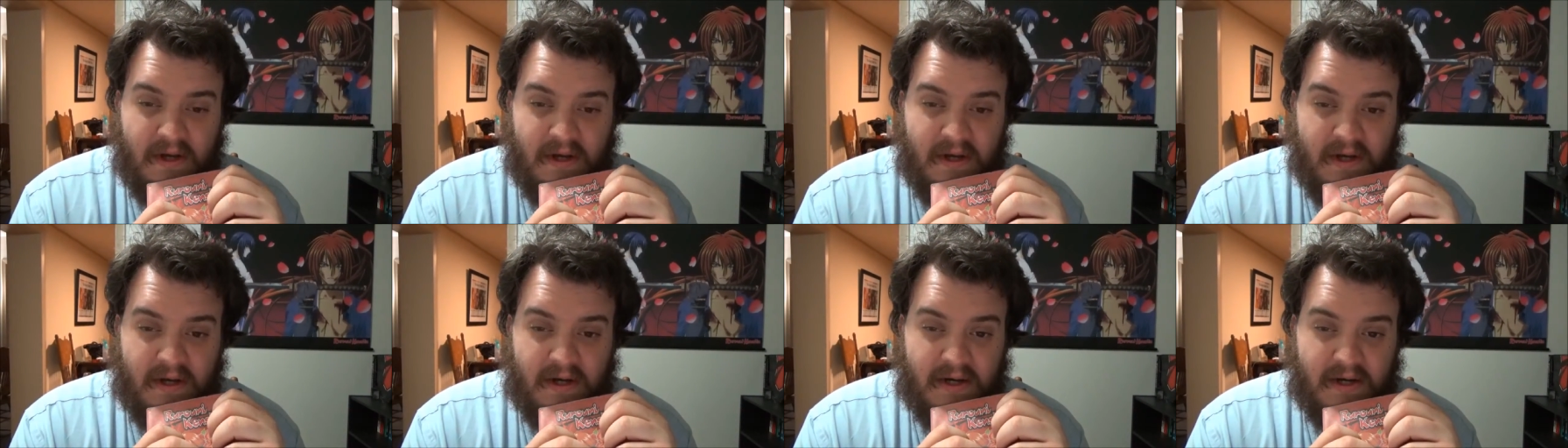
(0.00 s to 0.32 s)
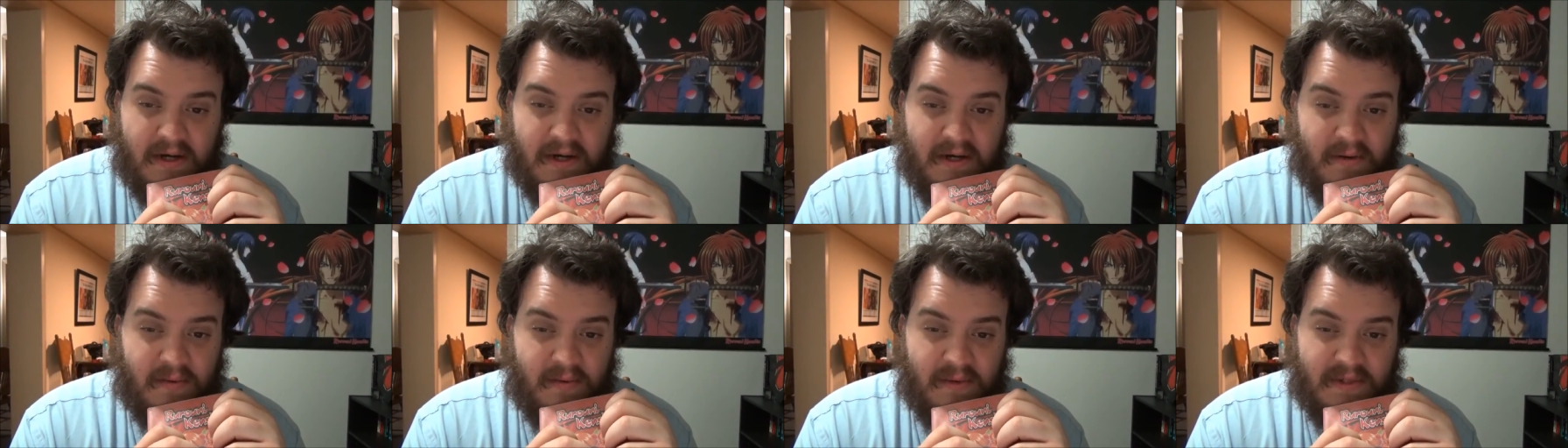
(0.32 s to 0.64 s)

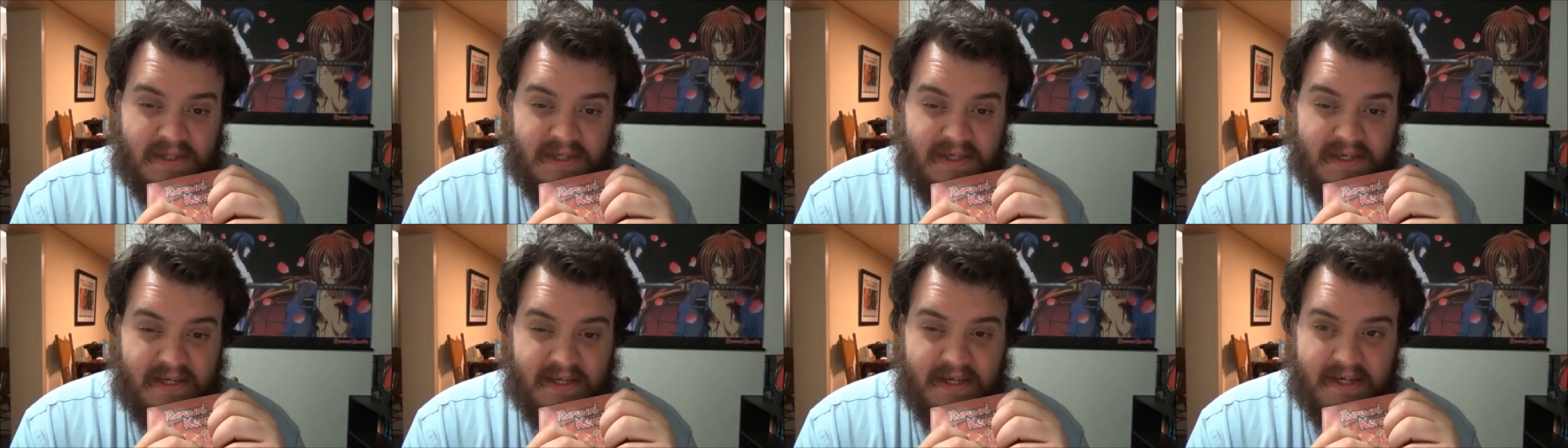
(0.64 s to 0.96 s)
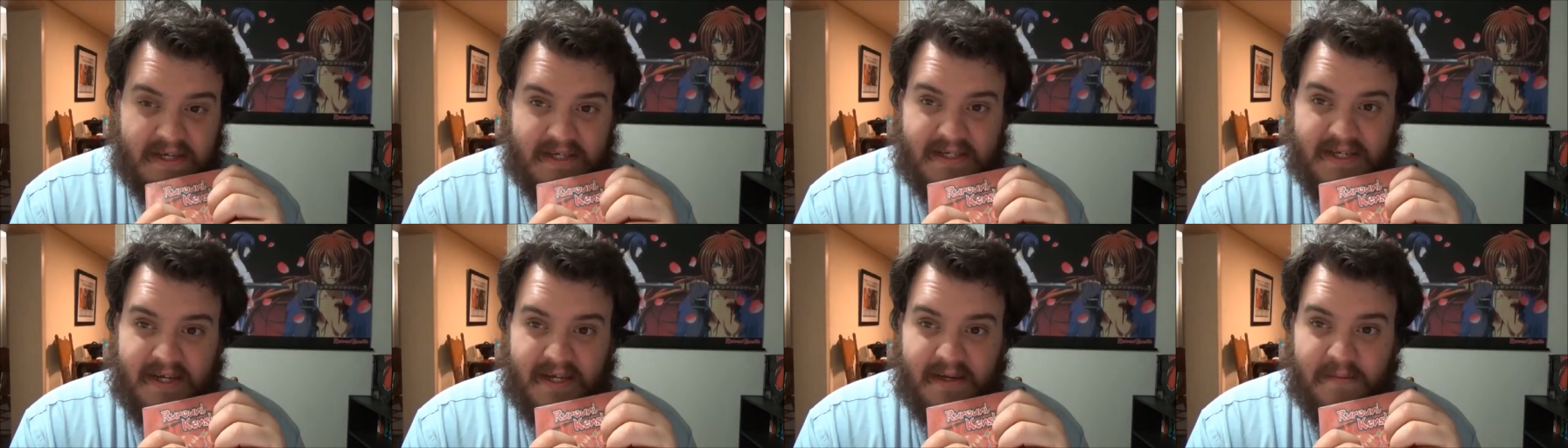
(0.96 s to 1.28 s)
We'll see you
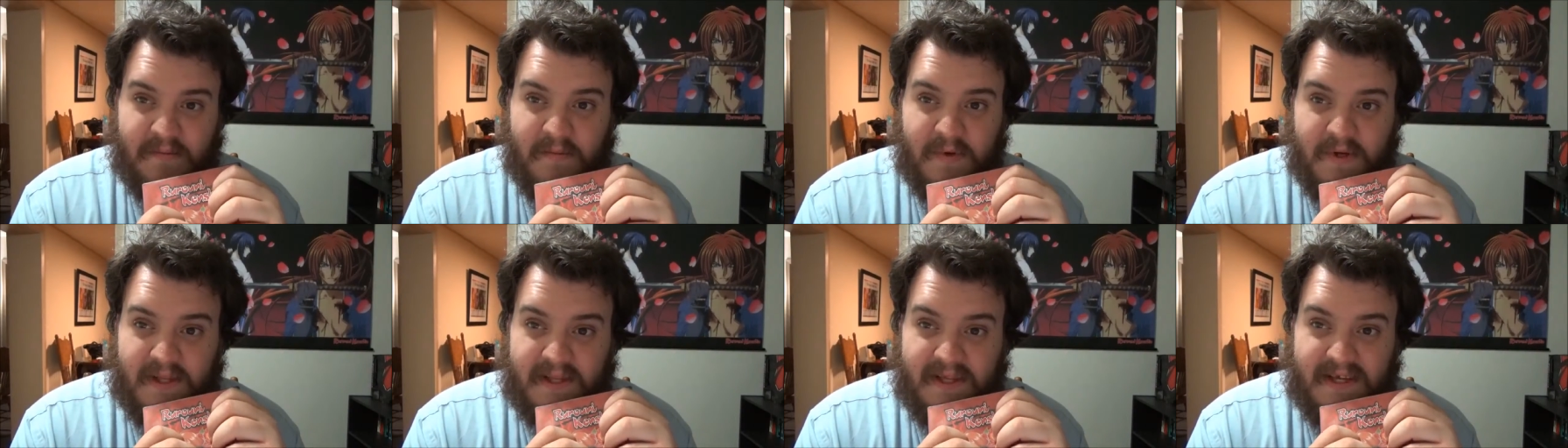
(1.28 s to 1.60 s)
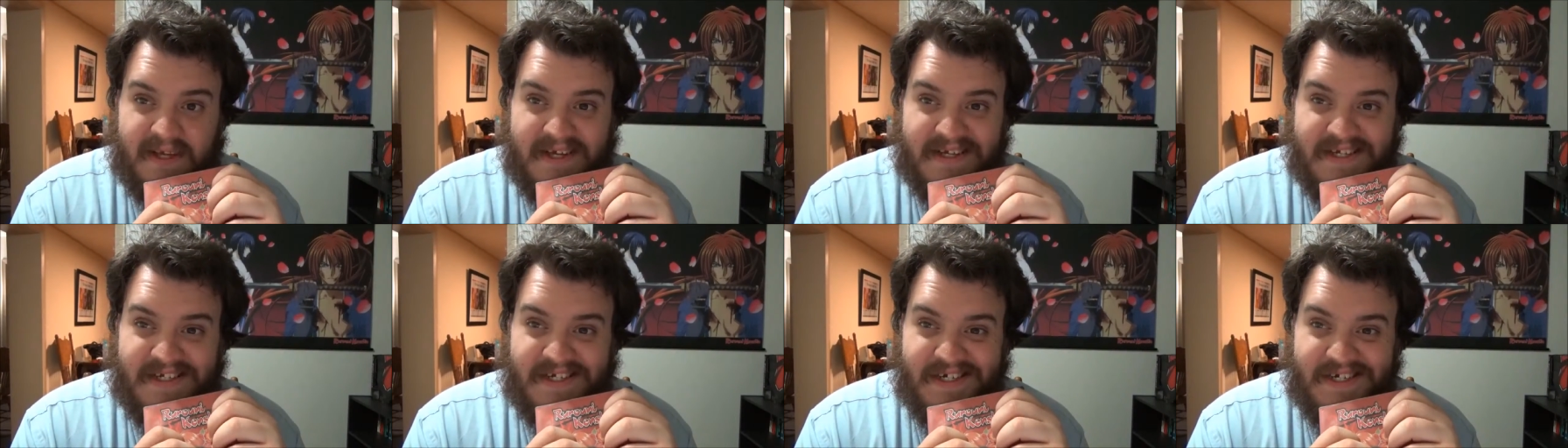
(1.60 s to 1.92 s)
next time with
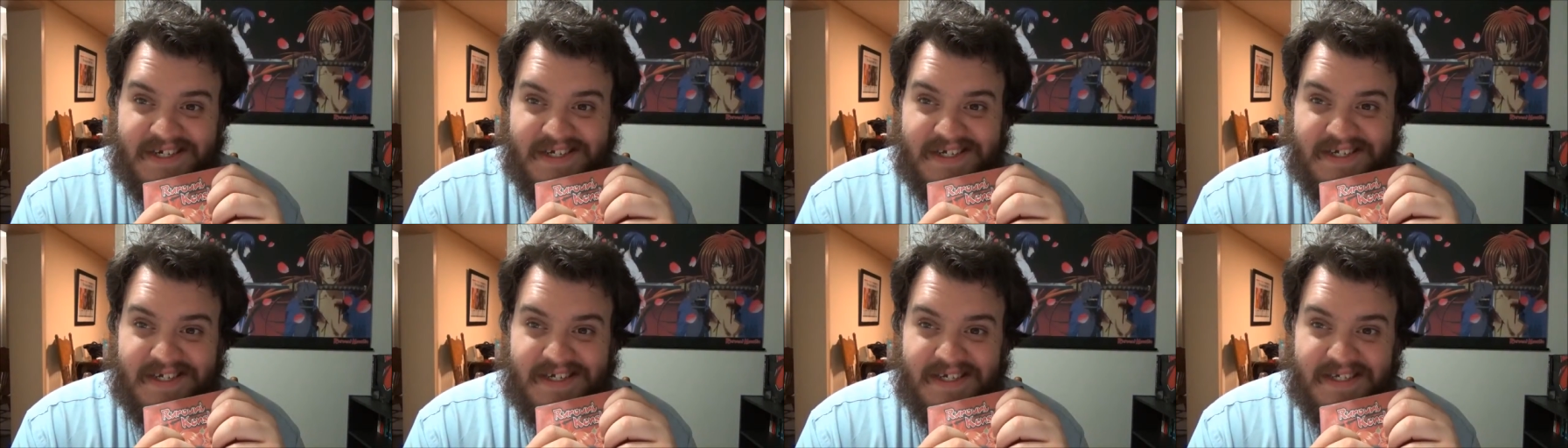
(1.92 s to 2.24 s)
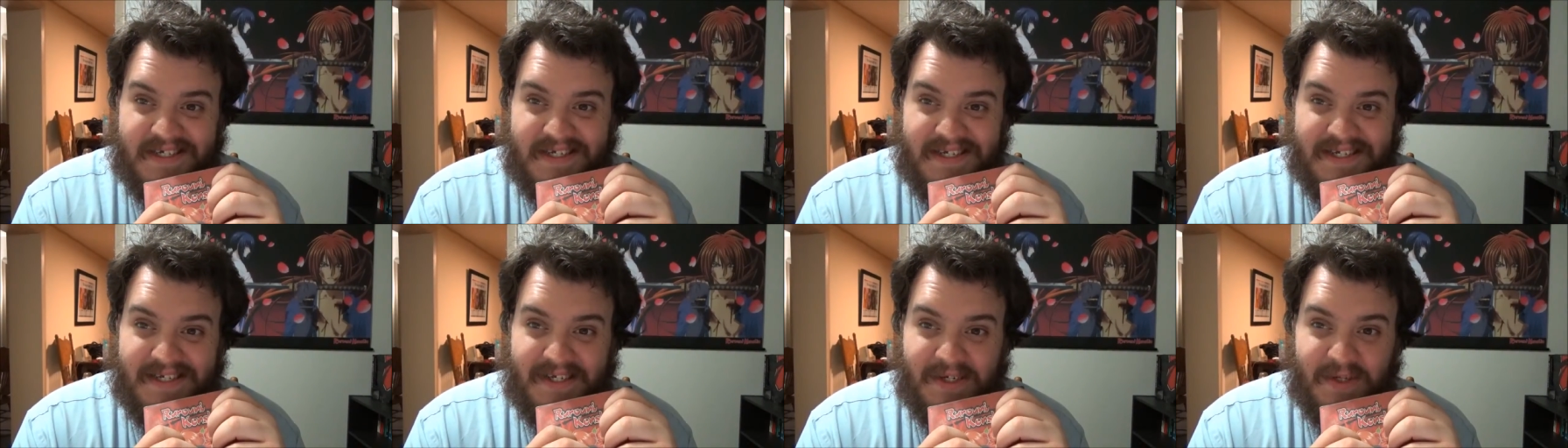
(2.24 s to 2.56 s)
Kenshin
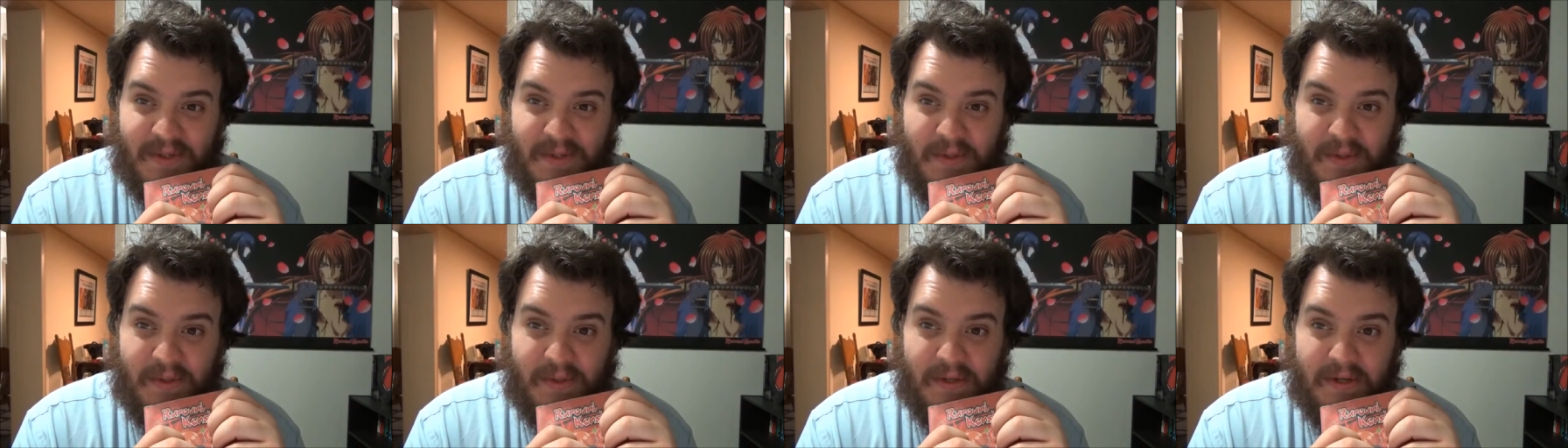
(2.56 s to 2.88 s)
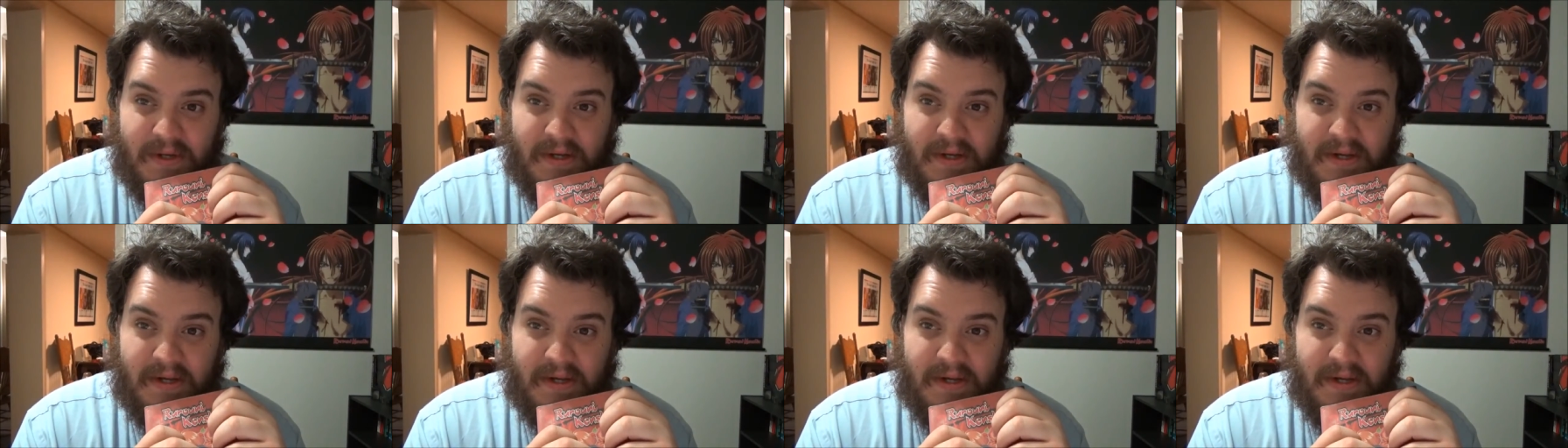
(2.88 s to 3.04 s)
Season 2.